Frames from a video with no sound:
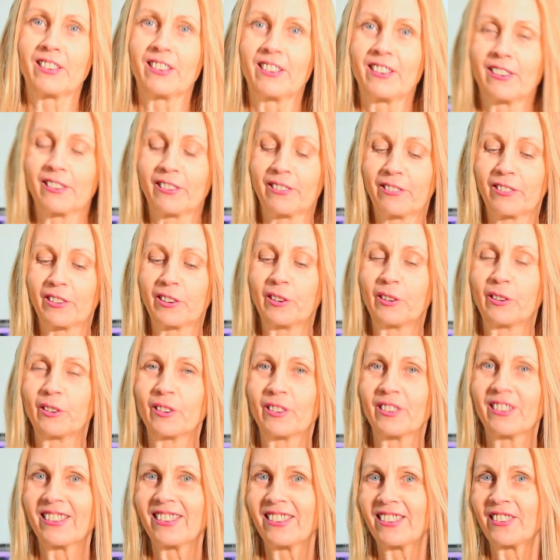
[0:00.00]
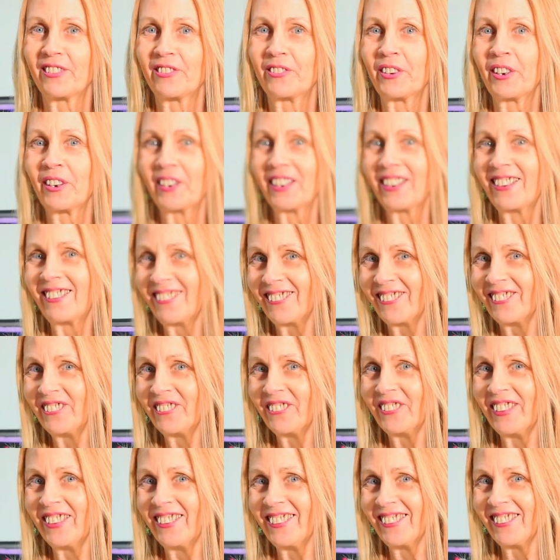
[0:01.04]
are of course very good
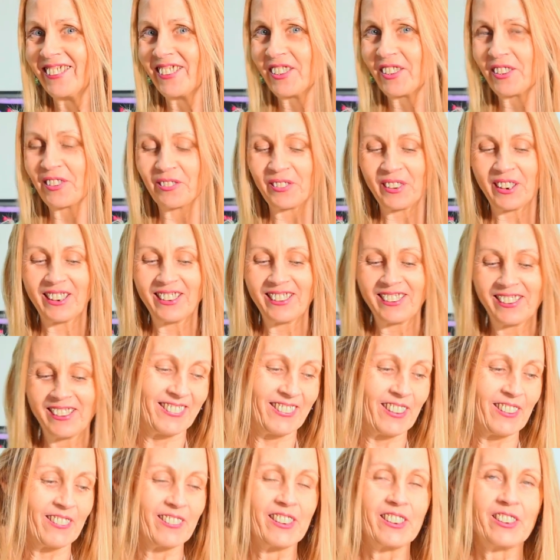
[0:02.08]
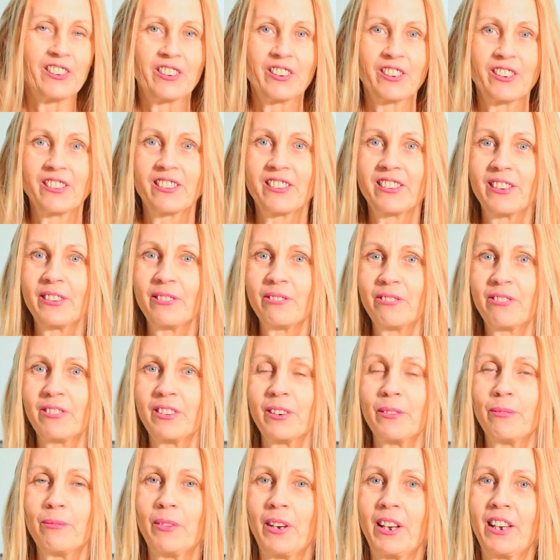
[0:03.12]
for you as well. They reduce
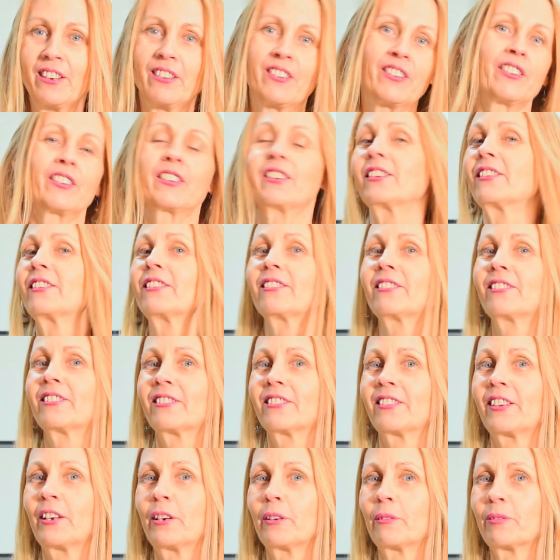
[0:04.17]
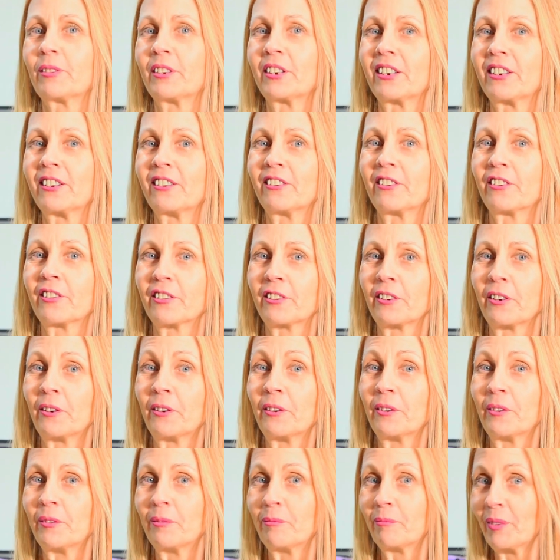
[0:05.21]
inflammation, help to
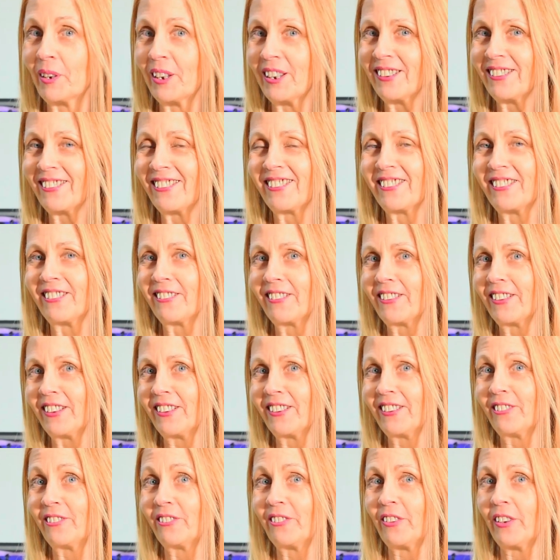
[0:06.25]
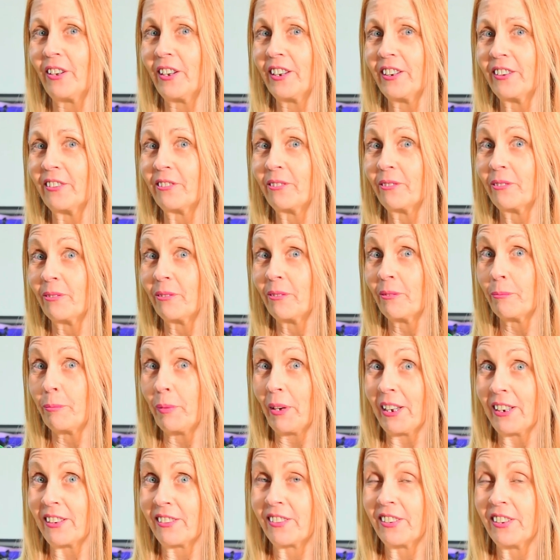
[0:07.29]
control blood sugar, fight
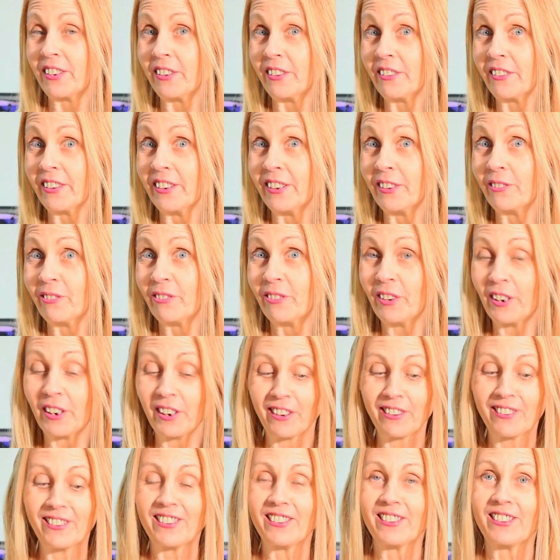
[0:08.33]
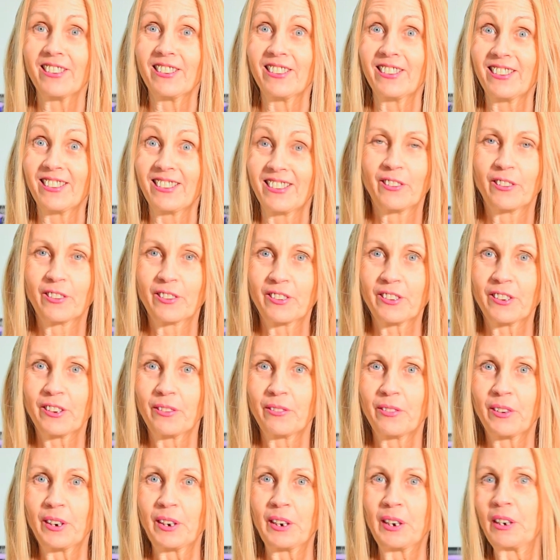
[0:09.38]
bacteria and viruses, also
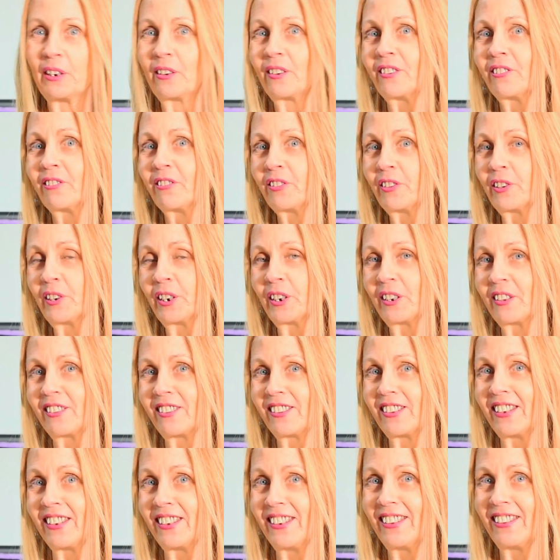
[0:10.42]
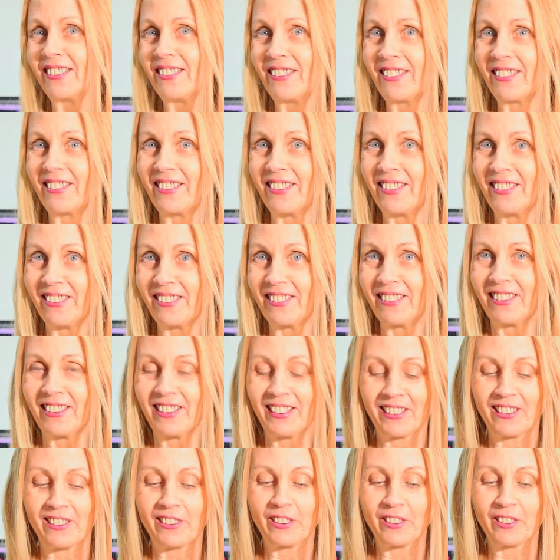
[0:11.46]
very good for your teeth
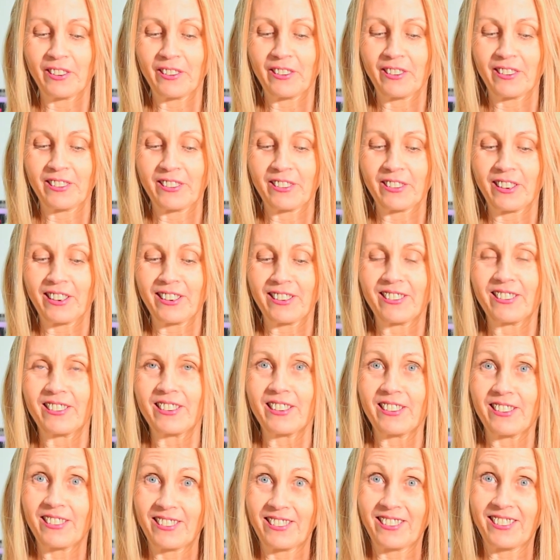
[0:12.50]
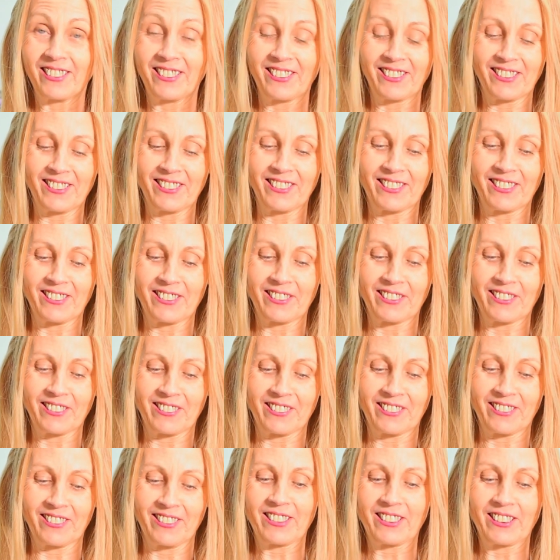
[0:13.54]
and your digestion and
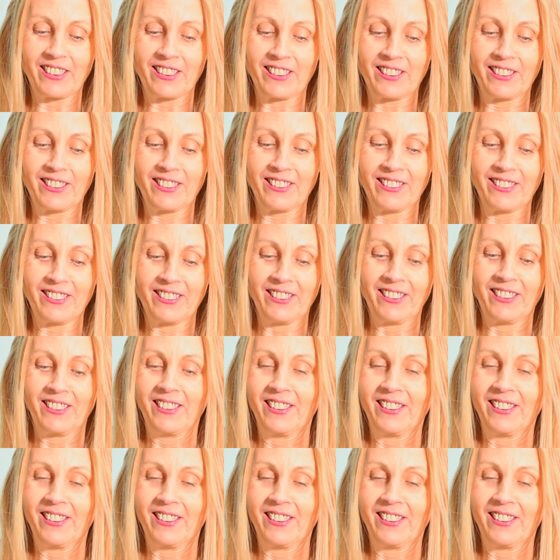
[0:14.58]
your skin.